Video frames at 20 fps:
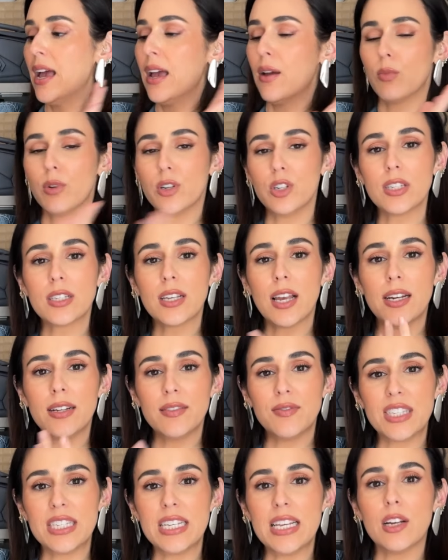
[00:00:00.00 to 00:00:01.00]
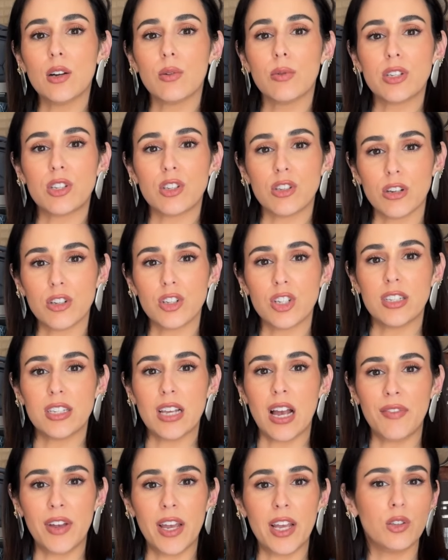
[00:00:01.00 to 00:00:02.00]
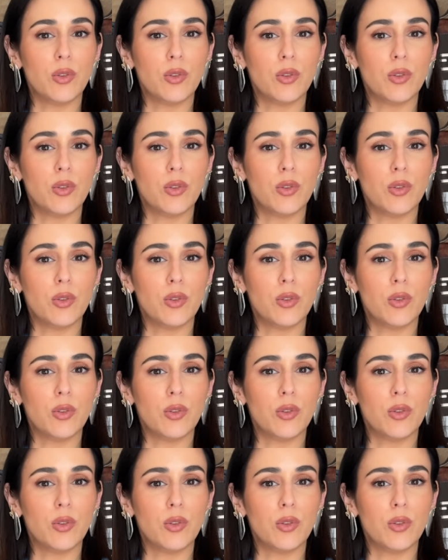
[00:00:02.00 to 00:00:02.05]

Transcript: We're just kind of seeing a resurgence of it.